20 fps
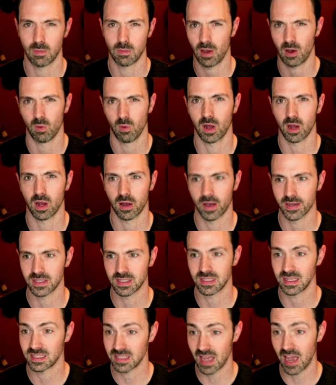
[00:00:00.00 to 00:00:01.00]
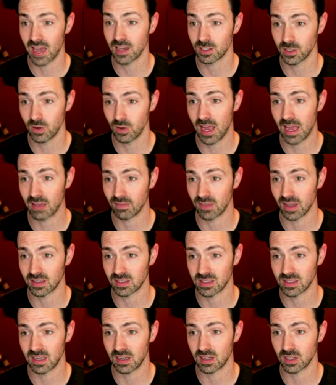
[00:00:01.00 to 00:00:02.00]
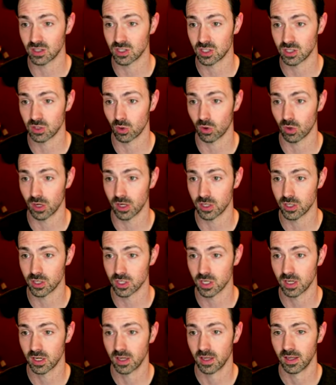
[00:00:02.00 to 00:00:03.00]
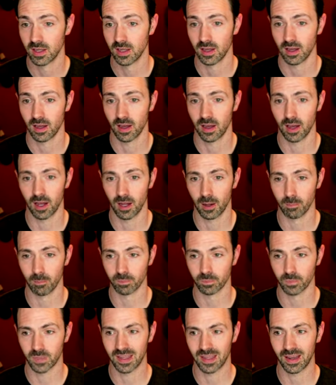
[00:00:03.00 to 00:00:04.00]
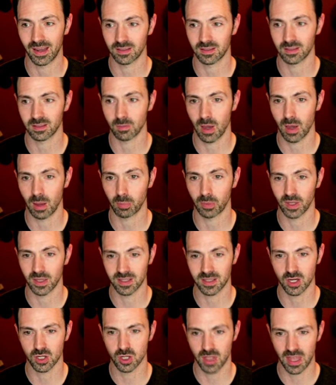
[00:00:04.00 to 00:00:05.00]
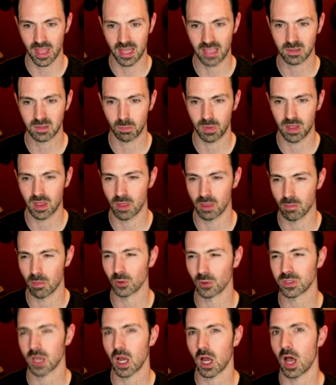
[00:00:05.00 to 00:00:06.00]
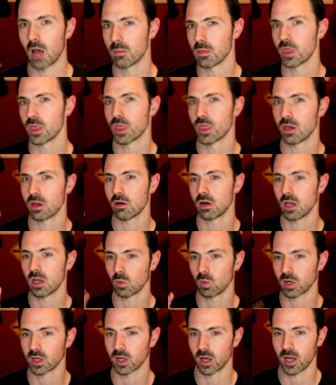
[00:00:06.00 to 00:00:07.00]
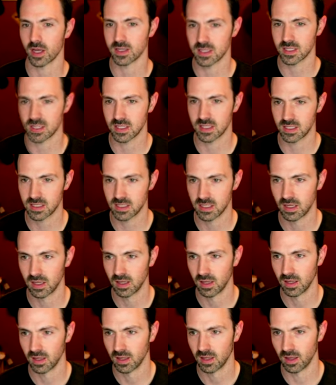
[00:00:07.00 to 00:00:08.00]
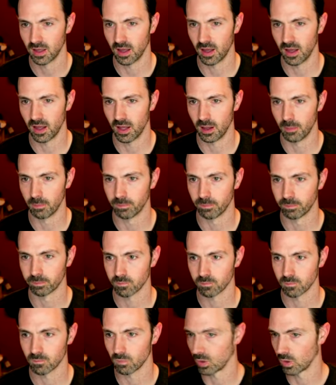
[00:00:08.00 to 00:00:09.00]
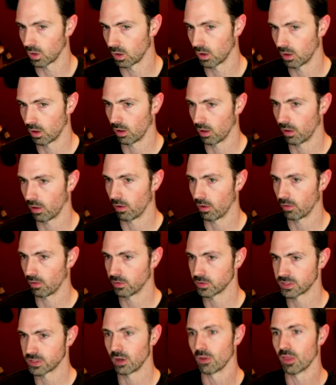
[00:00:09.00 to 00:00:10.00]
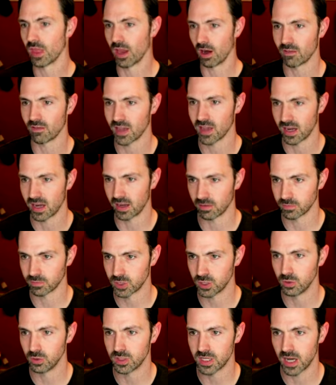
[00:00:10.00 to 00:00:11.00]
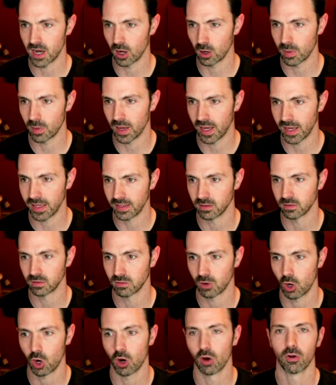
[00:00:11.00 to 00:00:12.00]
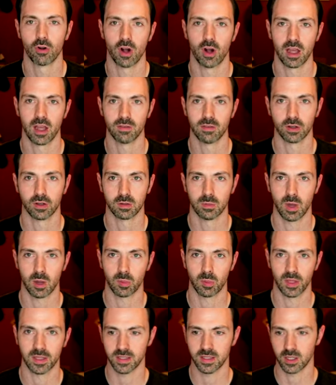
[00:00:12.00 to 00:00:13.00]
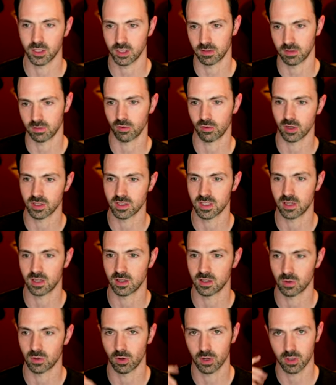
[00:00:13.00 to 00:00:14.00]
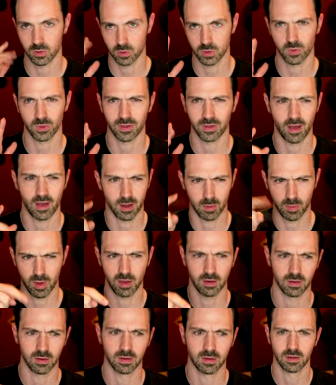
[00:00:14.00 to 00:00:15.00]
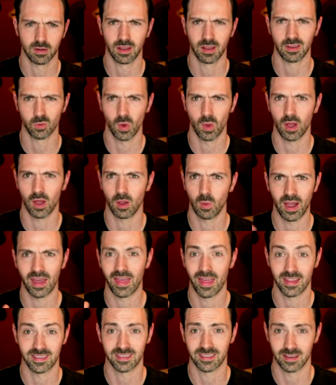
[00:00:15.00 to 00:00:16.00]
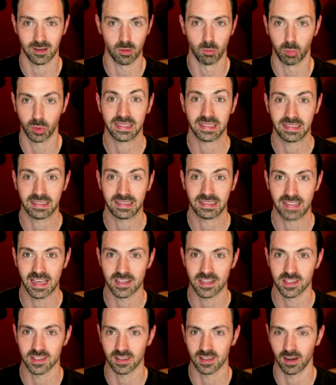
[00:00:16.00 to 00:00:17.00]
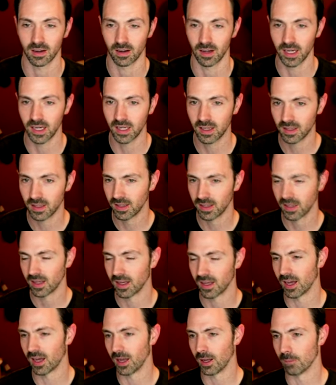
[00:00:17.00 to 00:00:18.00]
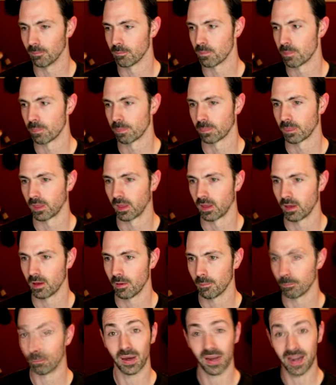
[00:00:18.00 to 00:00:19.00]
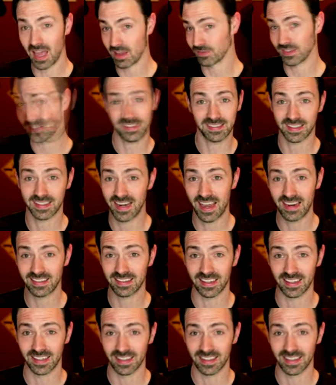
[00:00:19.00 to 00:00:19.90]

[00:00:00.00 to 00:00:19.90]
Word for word: about what causes this. I do have extended storage um, connected to my PlayStation. That's been the most common theory on what causes this. Um, so there, I've got a two terabyte hard drive hooked to my PlayStation for extended storage, which we'll talk about as well, why that's completely necessary. Um, but I've disconnected